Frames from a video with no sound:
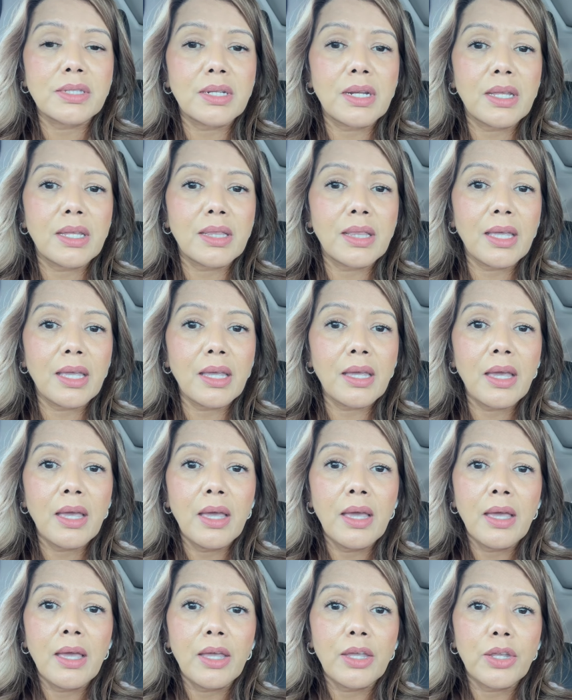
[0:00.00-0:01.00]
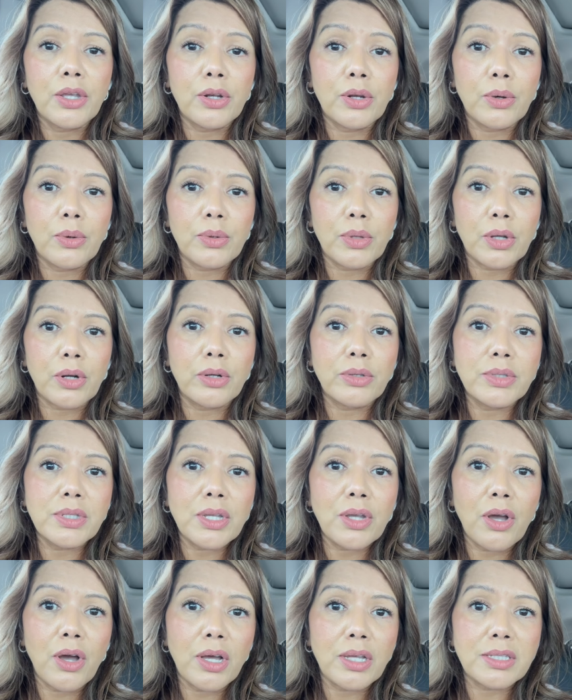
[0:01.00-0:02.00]
And I think, the
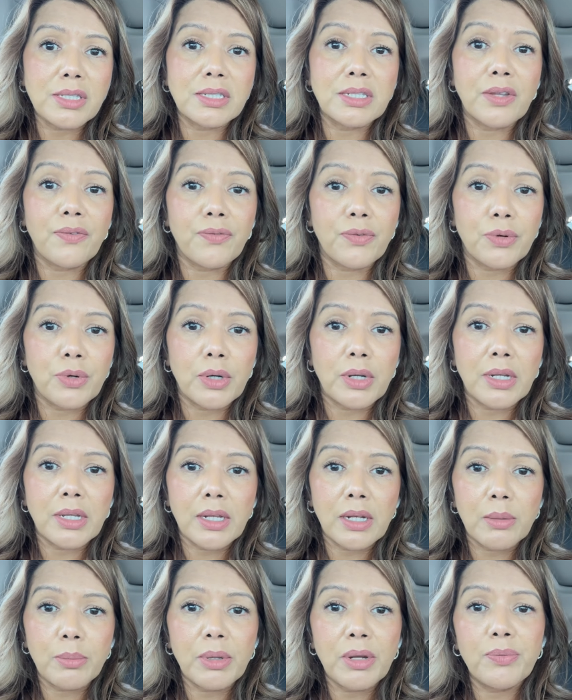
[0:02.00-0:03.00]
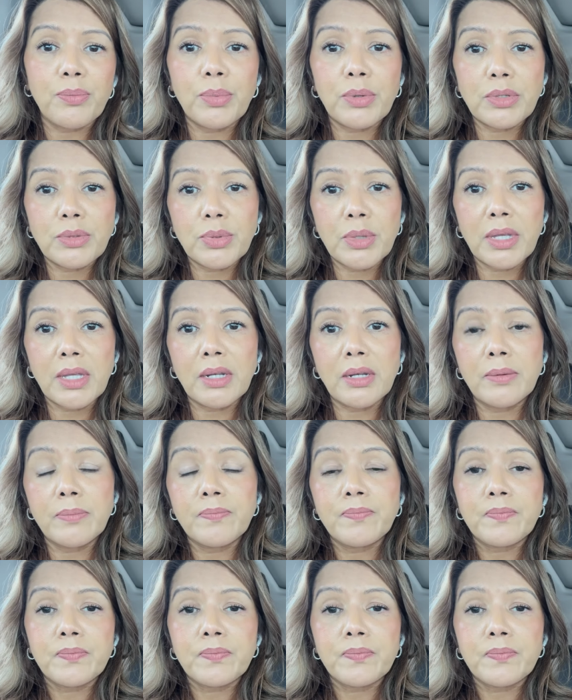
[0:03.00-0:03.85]
closing costs differ a little bit between,